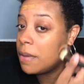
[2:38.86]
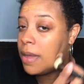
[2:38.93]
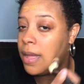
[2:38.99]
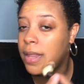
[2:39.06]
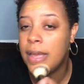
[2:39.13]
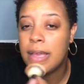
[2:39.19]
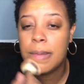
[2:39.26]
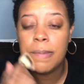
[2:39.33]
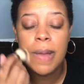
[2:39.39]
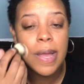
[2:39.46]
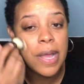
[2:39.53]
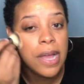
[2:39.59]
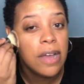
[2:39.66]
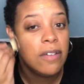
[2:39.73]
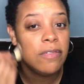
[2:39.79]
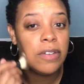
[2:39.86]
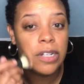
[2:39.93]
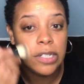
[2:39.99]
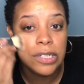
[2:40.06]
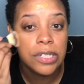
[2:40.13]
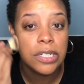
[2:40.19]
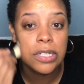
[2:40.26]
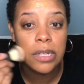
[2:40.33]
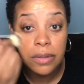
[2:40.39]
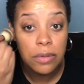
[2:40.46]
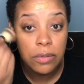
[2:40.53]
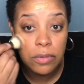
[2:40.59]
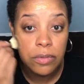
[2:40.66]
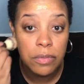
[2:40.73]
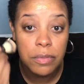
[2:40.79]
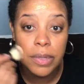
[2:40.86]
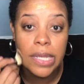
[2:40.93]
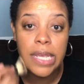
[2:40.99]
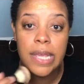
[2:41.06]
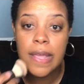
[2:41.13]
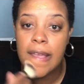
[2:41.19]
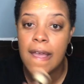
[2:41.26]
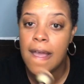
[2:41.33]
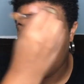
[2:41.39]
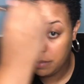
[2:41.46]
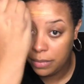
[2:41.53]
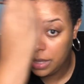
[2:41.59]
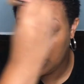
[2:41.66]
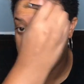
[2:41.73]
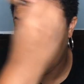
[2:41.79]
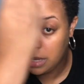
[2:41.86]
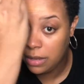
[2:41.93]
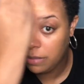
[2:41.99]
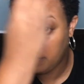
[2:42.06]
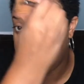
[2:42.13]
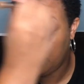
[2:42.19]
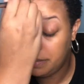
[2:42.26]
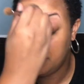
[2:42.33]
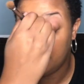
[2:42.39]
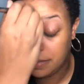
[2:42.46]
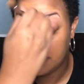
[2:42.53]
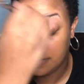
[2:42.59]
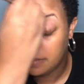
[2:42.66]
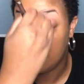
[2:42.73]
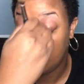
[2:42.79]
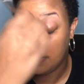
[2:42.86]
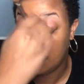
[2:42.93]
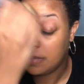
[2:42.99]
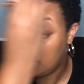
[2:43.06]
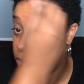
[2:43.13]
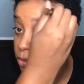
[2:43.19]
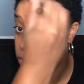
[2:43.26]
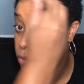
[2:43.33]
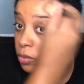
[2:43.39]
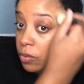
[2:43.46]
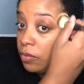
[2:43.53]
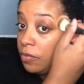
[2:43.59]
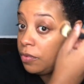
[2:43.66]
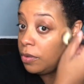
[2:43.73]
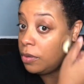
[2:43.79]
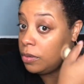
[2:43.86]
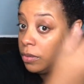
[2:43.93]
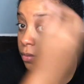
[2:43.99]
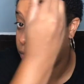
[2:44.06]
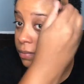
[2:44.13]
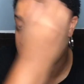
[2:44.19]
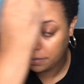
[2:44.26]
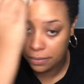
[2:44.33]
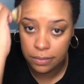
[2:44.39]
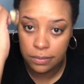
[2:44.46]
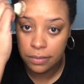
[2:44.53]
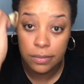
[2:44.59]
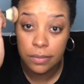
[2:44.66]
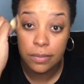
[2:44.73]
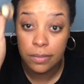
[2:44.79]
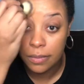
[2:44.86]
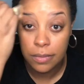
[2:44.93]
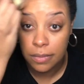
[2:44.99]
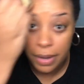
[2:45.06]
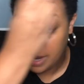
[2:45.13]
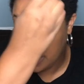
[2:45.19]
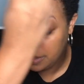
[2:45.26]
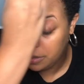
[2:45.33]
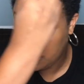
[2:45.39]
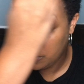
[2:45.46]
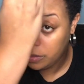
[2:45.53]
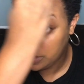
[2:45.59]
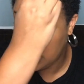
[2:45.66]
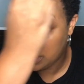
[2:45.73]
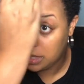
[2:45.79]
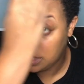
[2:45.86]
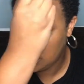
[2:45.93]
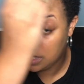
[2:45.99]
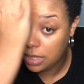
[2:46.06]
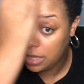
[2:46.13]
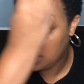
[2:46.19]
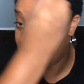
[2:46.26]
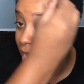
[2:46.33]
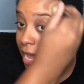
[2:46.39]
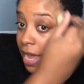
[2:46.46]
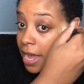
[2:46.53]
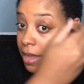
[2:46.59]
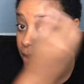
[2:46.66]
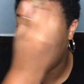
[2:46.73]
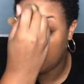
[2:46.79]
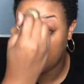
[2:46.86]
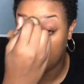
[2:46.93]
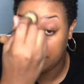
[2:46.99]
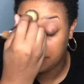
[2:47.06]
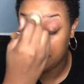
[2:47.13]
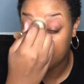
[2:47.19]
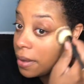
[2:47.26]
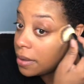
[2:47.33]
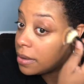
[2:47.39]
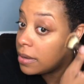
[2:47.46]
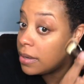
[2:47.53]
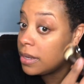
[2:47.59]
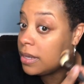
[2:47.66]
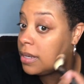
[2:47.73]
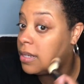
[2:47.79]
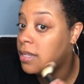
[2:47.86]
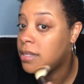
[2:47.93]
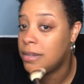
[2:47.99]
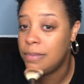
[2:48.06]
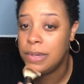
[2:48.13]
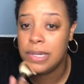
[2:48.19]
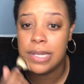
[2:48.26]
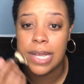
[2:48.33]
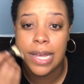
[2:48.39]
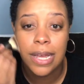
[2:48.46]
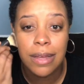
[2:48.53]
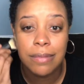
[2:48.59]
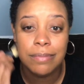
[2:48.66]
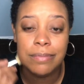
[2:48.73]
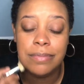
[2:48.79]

I like my coverage to be medium to full. But I noticed that in the summertime,